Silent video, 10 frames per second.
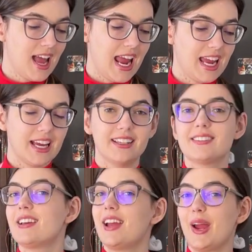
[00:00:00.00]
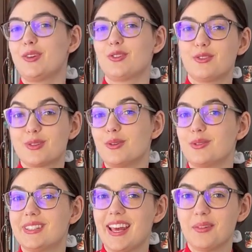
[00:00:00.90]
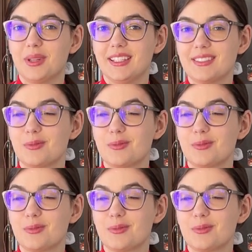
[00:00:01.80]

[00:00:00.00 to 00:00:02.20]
and introduce a new segment,